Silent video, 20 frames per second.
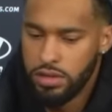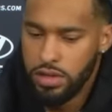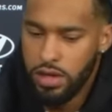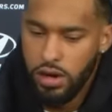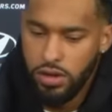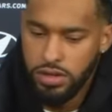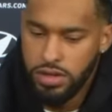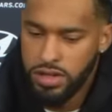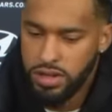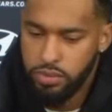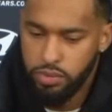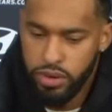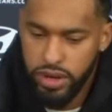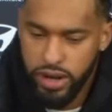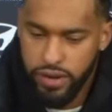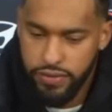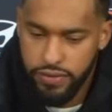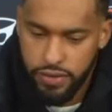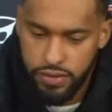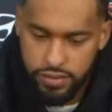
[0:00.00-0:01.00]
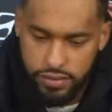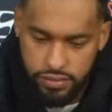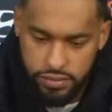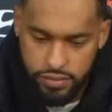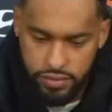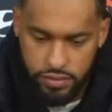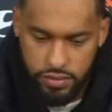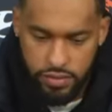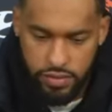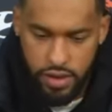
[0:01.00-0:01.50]
goes into play from
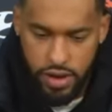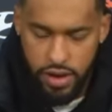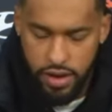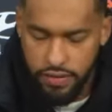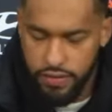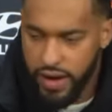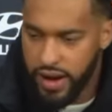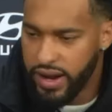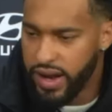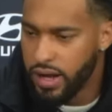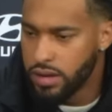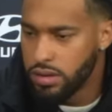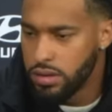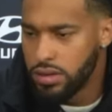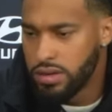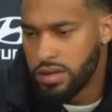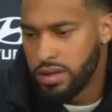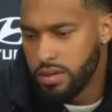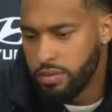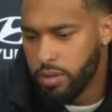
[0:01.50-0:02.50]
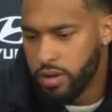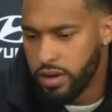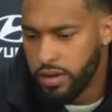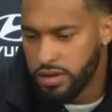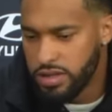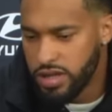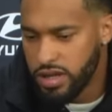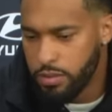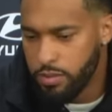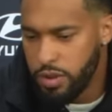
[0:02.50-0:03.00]
financial to
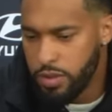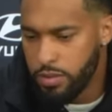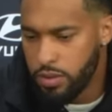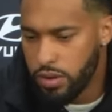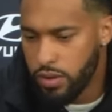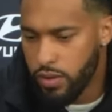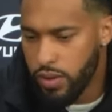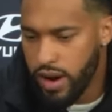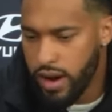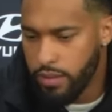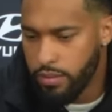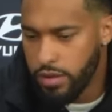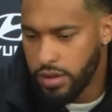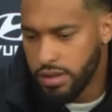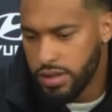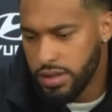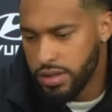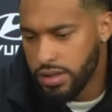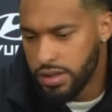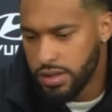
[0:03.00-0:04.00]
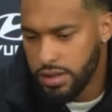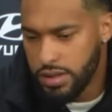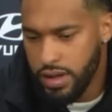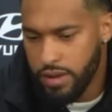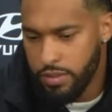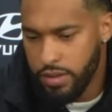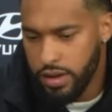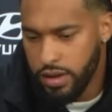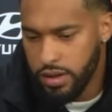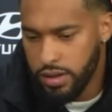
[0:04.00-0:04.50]
the people around me, to the
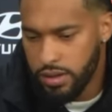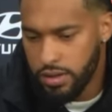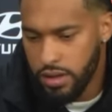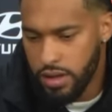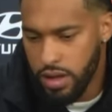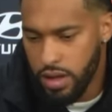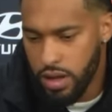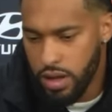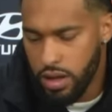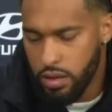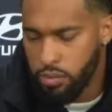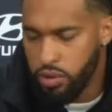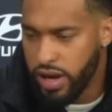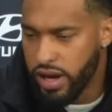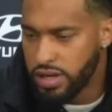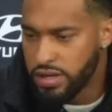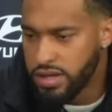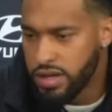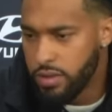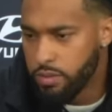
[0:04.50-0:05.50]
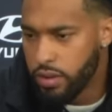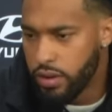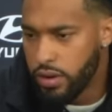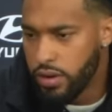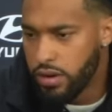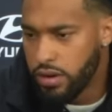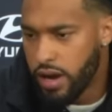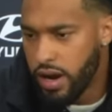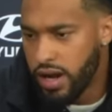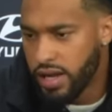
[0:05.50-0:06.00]
players in the
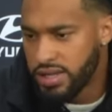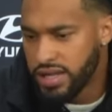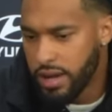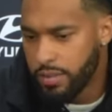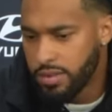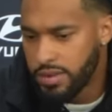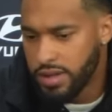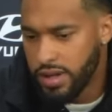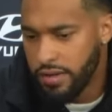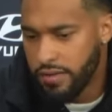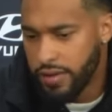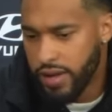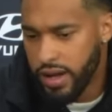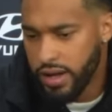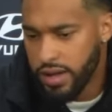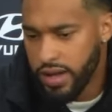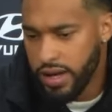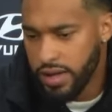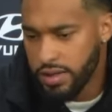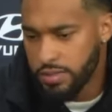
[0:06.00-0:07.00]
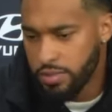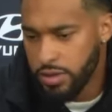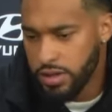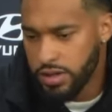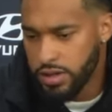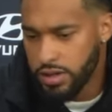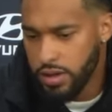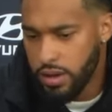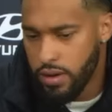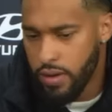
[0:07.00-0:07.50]
building, all that type of stuff like that.
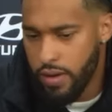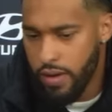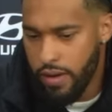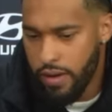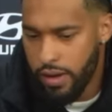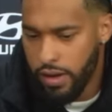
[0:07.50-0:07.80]
But so,